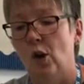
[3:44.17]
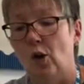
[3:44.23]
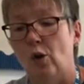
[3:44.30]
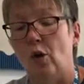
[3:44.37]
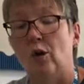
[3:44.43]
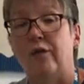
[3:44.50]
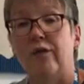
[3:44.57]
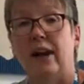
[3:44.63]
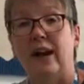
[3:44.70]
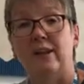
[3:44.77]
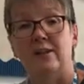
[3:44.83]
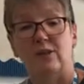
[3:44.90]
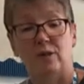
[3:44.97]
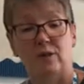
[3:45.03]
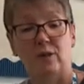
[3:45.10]
Or
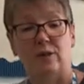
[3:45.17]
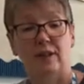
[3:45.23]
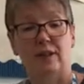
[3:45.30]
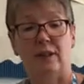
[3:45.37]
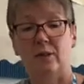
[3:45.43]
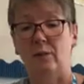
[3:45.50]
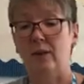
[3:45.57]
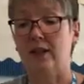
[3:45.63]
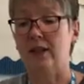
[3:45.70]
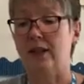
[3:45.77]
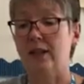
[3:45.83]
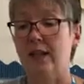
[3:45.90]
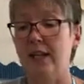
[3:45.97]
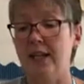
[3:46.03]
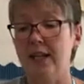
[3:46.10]
find something that you
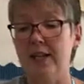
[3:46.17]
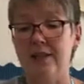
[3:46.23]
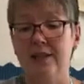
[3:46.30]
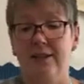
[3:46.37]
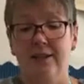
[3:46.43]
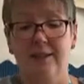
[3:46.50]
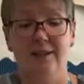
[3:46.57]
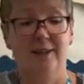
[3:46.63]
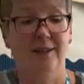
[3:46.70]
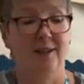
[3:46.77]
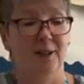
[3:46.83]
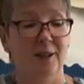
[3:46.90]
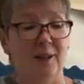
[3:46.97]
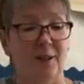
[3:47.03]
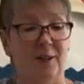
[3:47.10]
can eat,
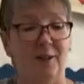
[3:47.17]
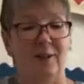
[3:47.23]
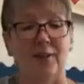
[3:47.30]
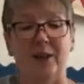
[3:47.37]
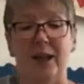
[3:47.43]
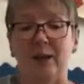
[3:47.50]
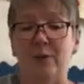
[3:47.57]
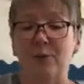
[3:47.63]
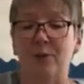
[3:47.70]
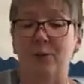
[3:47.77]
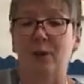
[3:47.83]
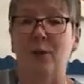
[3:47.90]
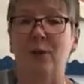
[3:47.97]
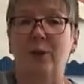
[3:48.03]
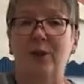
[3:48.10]
they would
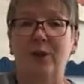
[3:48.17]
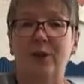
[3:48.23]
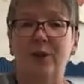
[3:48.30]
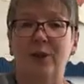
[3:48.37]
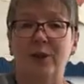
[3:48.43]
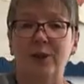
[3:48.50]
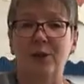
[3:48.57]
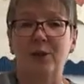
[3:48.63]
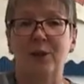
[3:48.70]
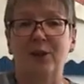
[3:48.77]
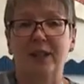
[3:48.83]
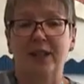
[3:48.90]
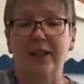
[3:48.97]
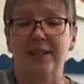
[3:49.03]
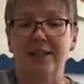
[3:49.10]
put the 2
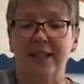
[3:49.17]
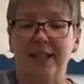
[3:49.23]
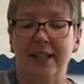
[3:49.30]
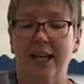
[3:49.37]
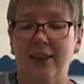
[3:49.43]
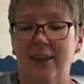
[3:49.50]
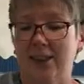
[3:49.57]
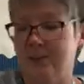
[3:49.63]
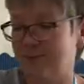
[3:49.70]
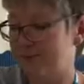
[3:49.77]
things together.